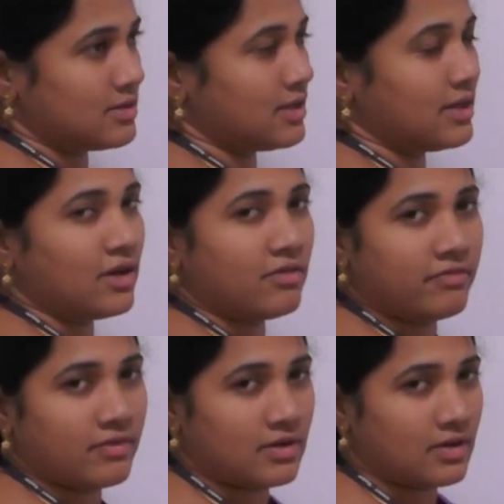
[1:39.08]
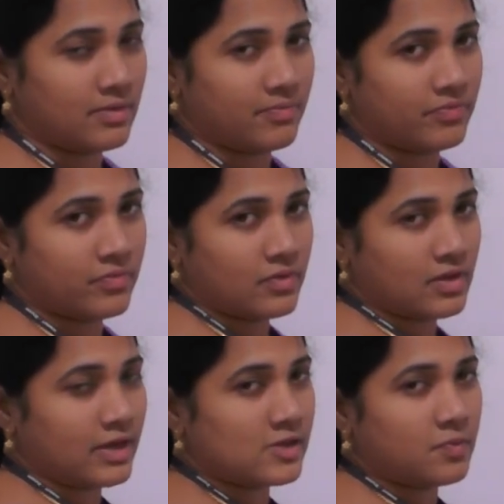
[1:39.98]
theory of
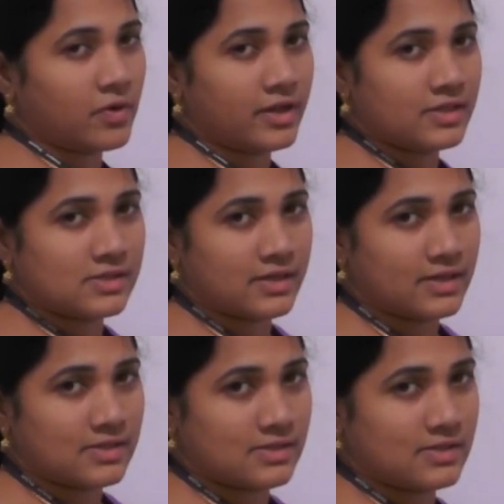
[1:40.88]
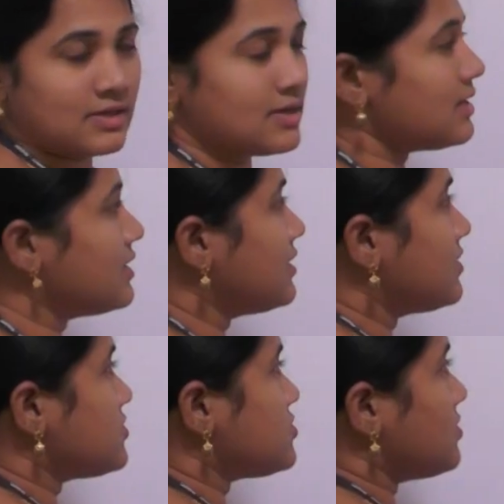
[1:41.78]
corresponding states.
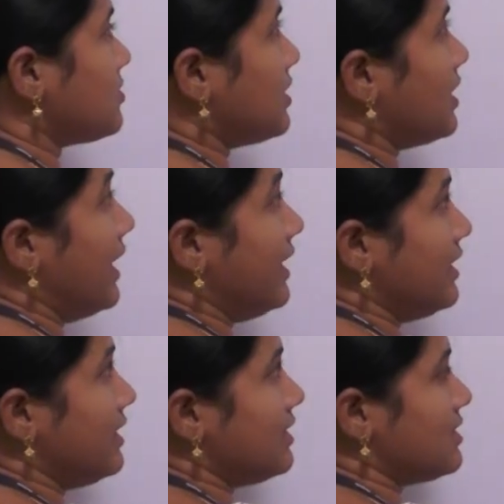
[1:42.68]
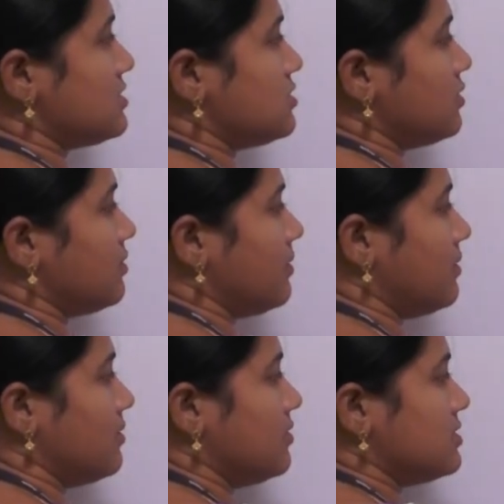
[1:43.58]
So and here
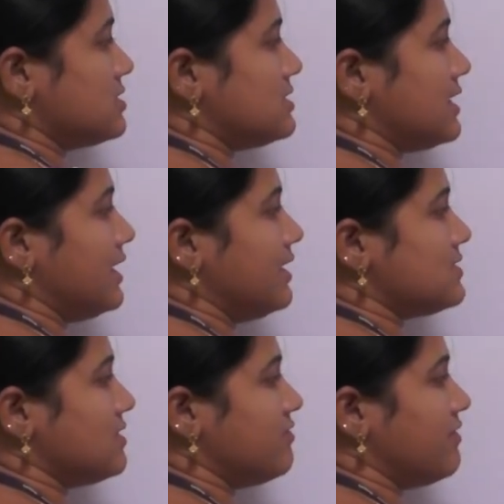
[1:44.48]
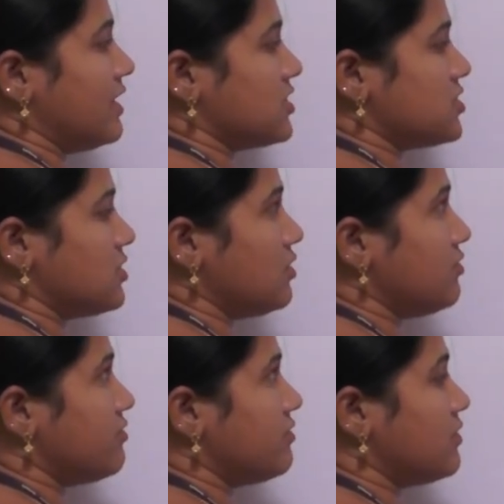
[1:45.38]
so Z is a function
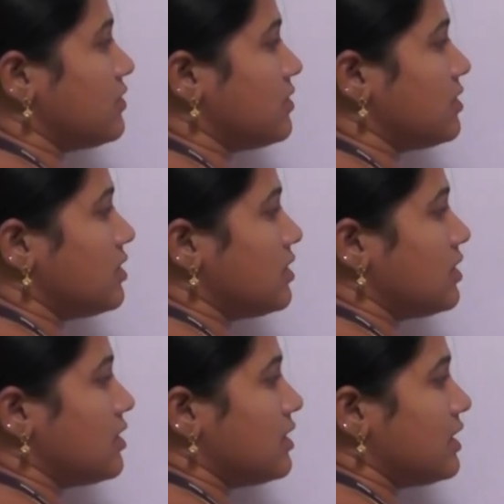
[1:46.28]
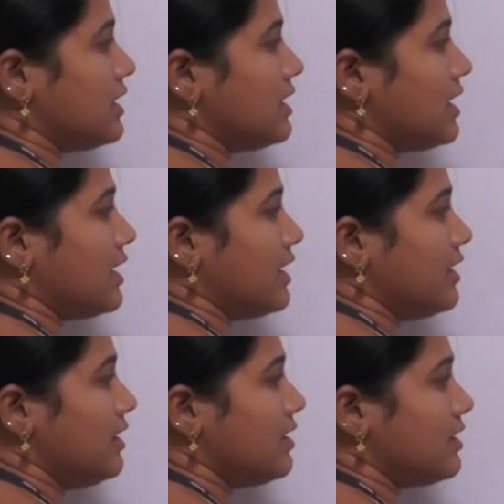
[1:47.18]
of Tr
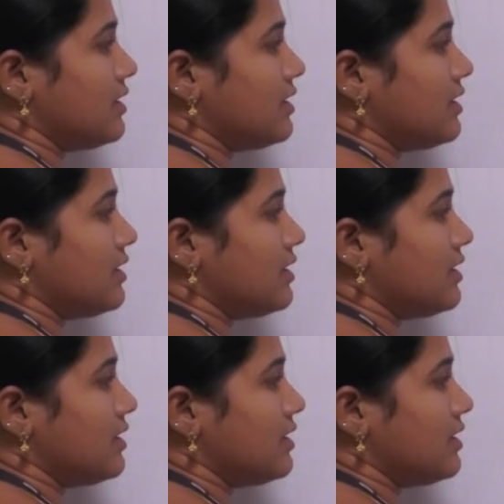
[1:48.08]
and